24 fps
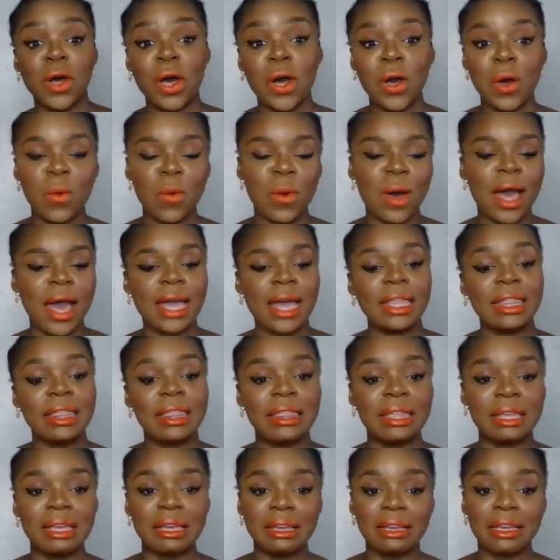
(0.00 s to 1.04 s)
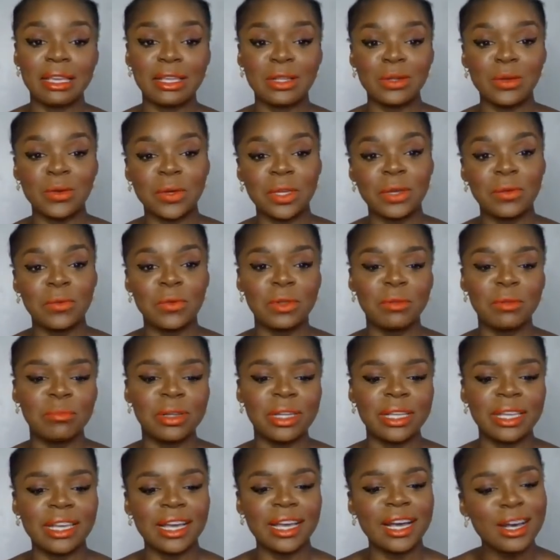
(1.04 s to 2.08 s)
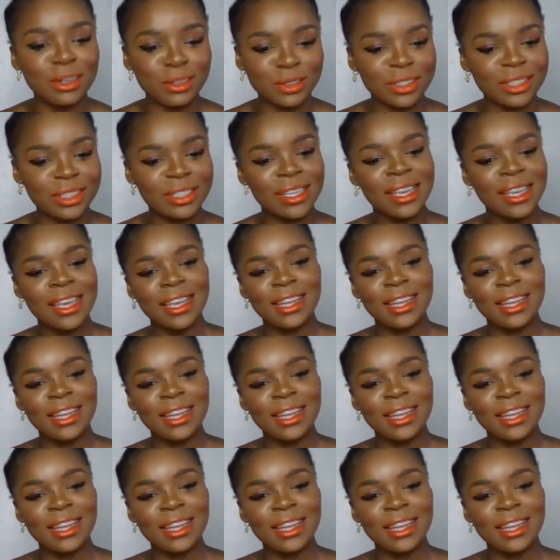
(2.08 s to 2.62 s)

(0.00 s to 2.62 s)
how I think, it will play out.